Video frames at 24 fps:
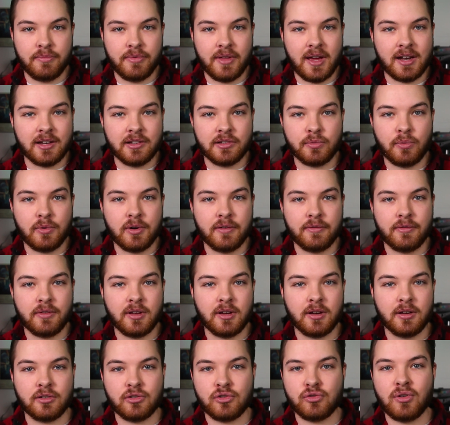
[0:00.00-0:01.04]
That is one of
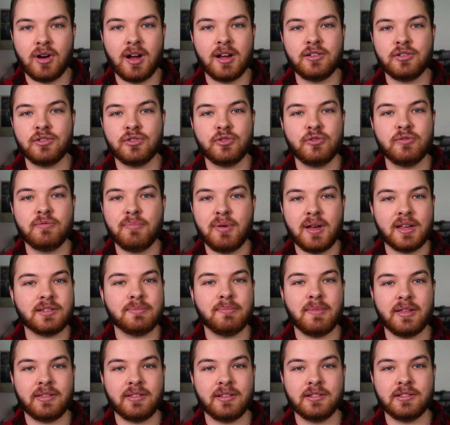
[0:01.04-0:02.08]
the tried and true best
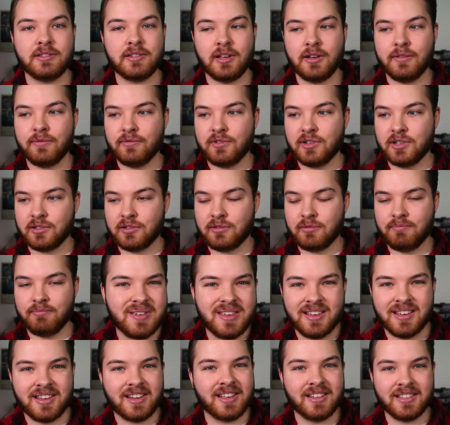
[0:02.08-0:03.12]
methods of just being